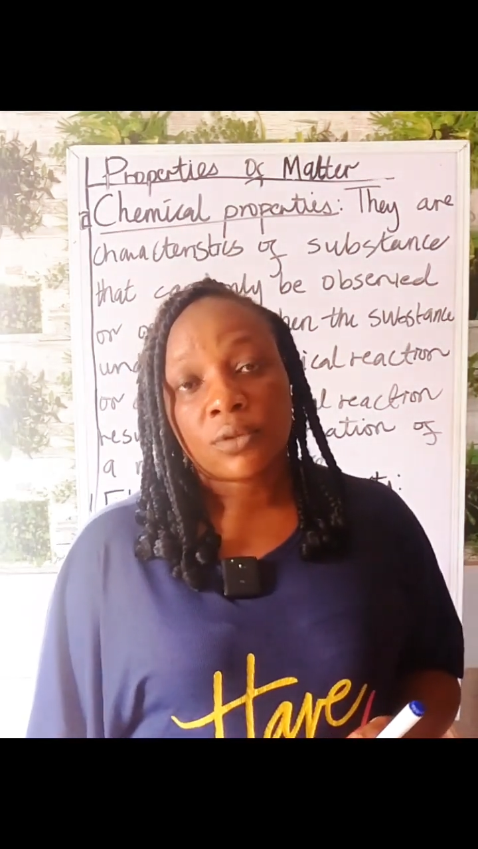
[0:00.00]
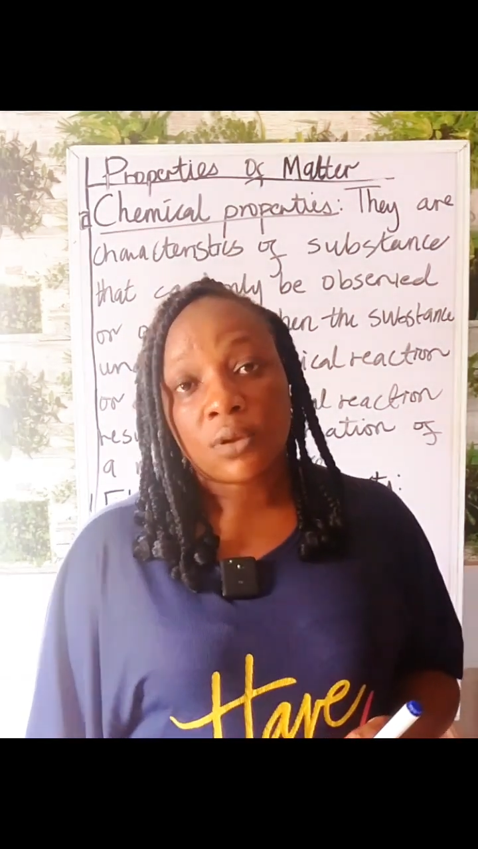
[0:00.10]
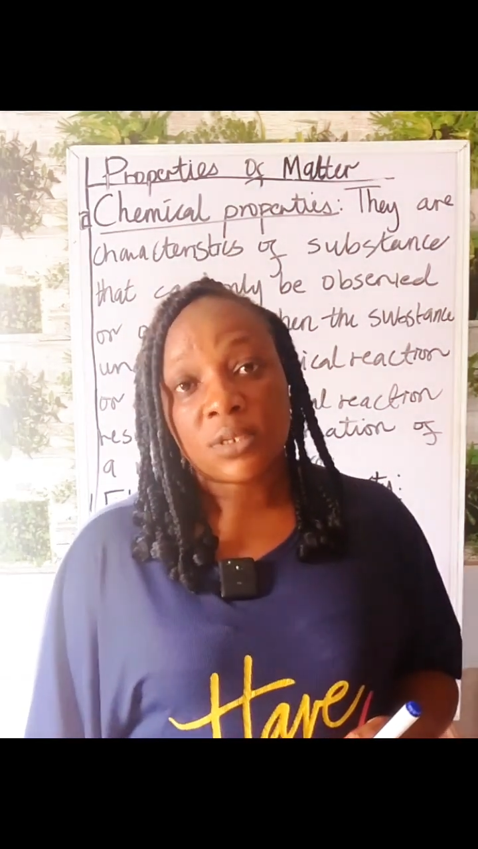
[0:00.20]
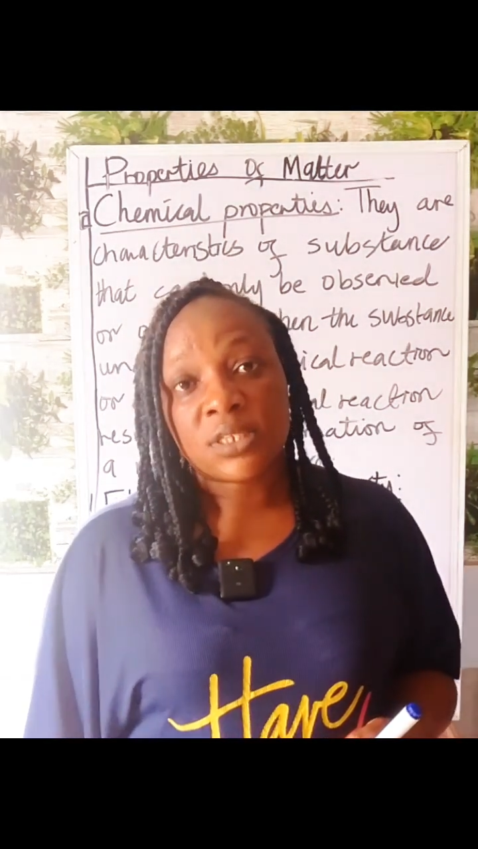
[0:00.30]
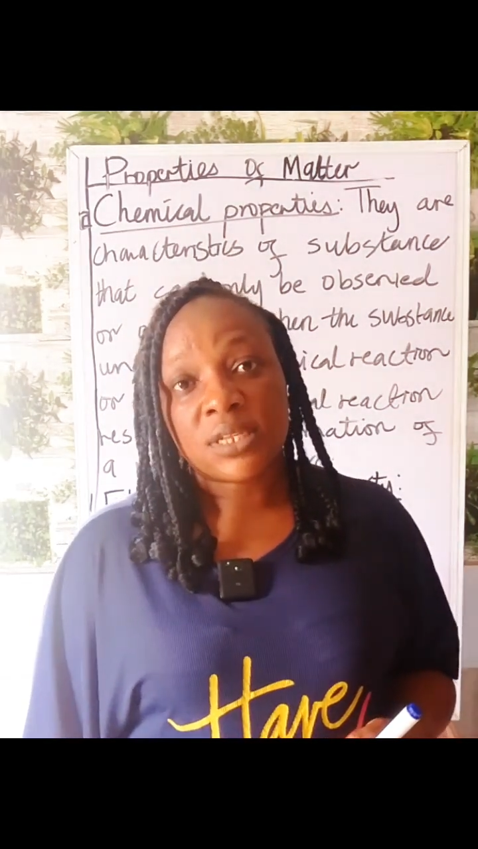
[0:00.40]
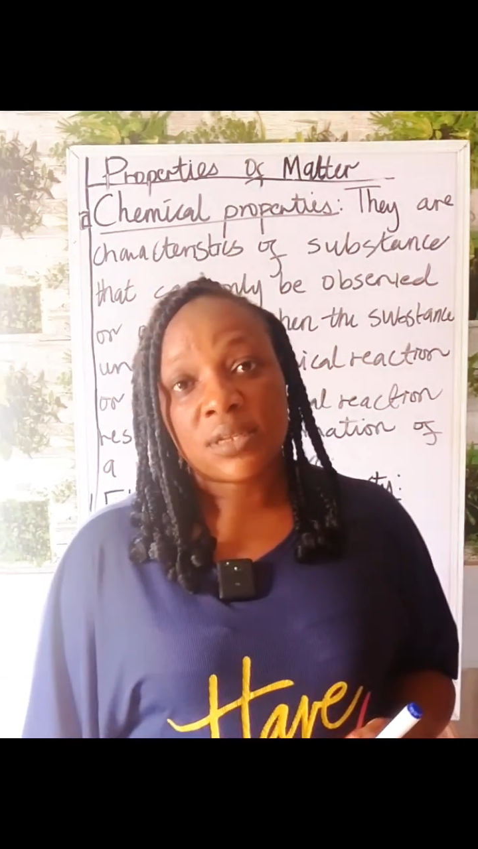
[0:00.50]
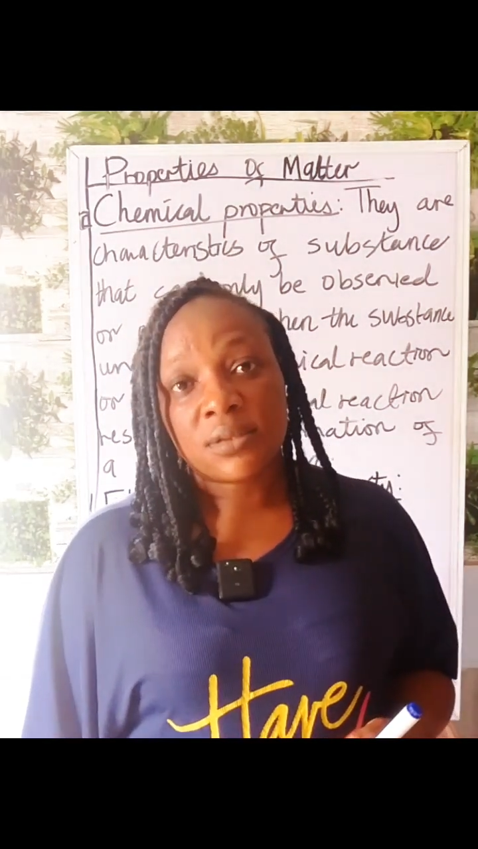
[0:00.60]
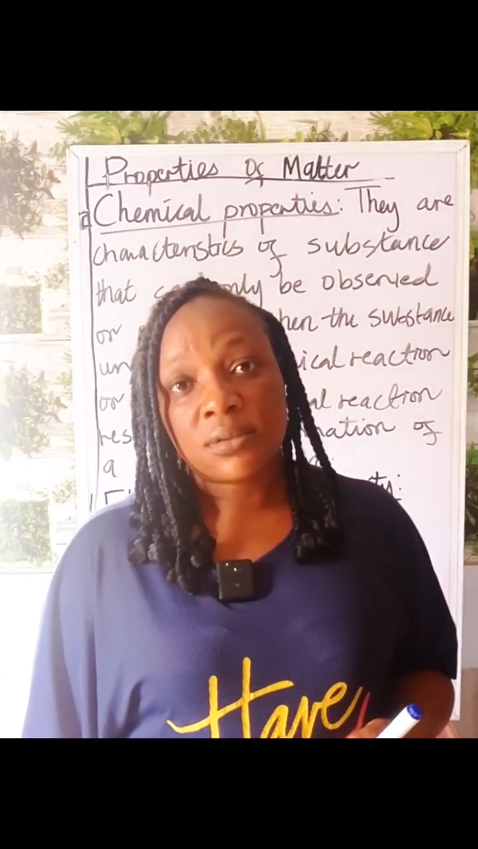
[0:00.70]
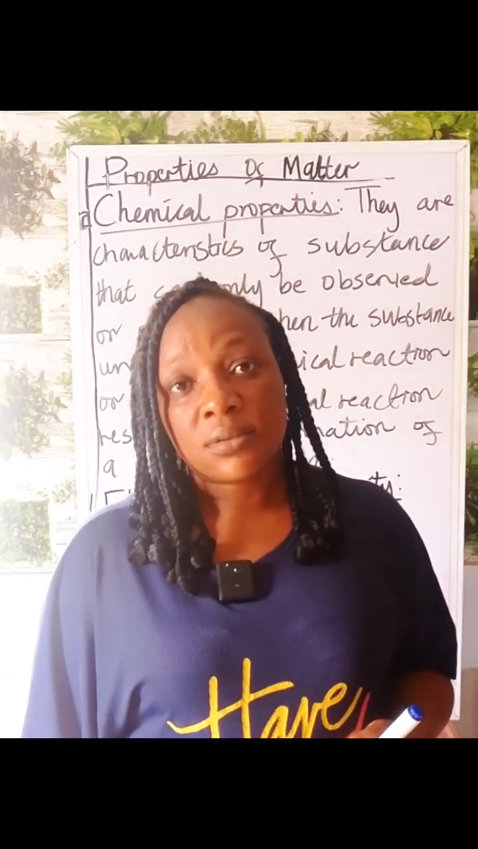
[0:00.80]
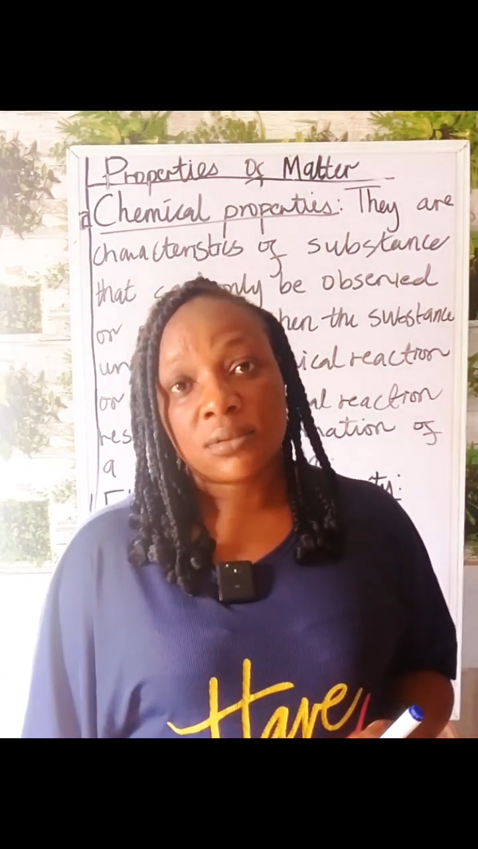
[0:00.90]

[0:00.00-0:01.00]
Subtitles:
Understand?